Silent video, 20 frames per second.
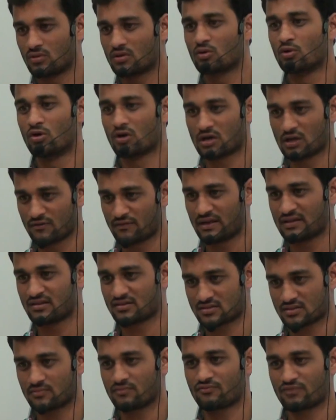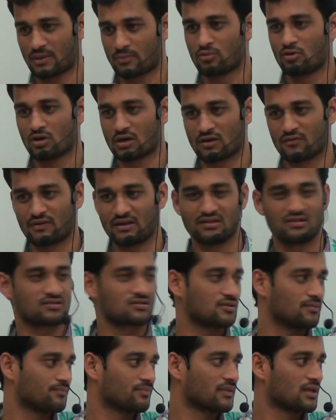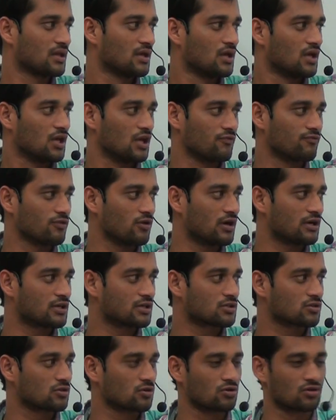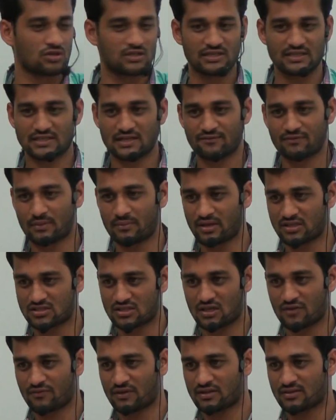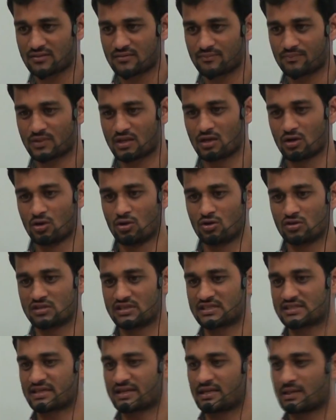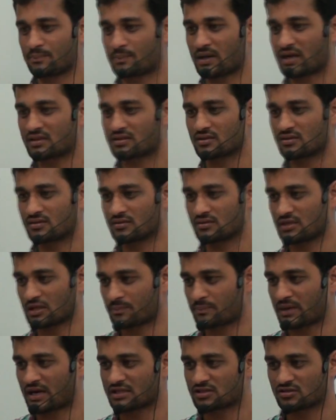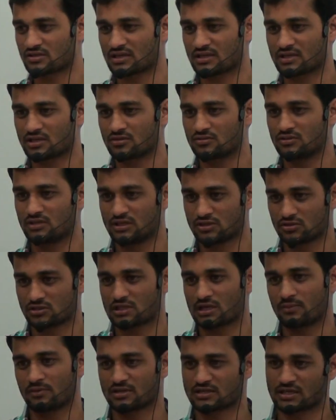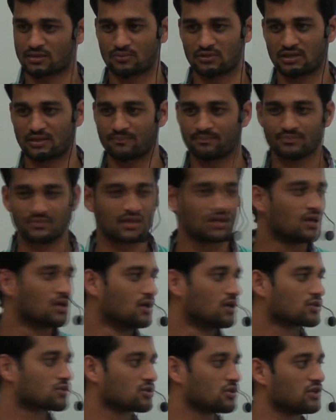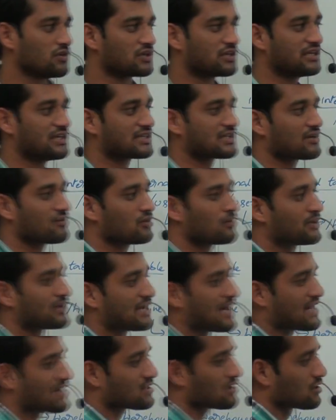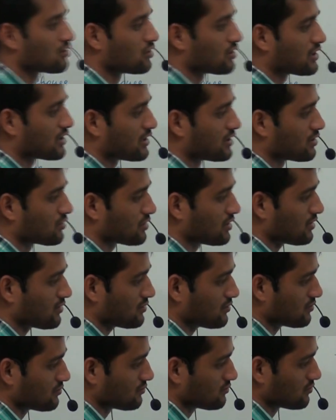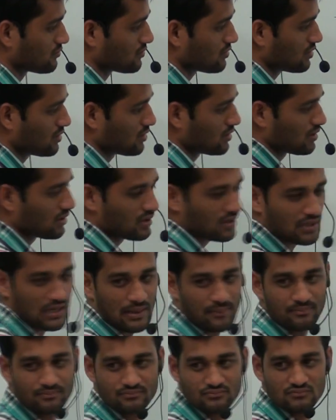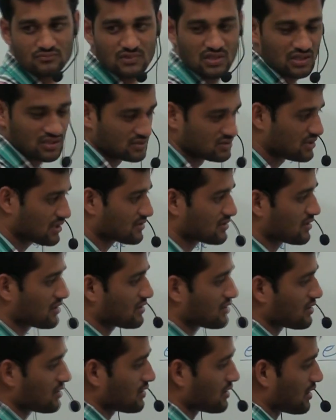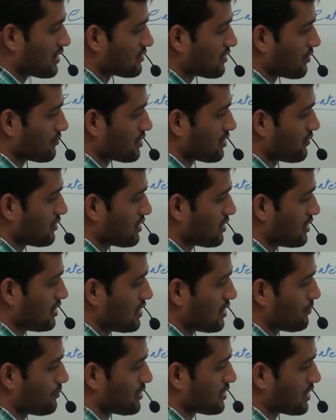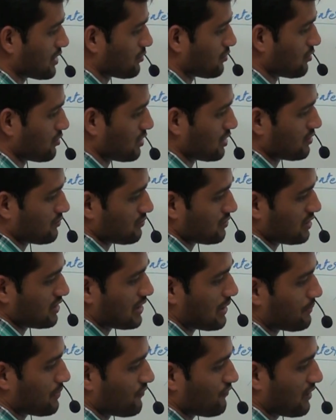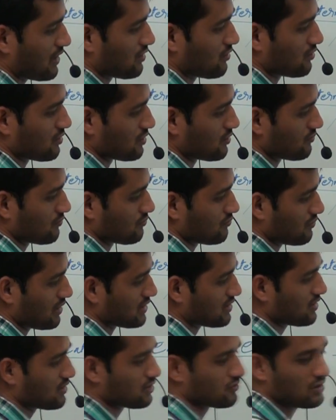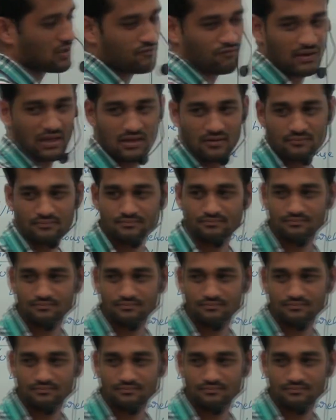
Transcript: local file system, from local file system. If you wanted to load data from H D F S, load data in path, that path you can give into table table name. So your data will be directly loaded into this RAM. Just so that here also I am giving E M P table only, E M P file only, but this is what? File.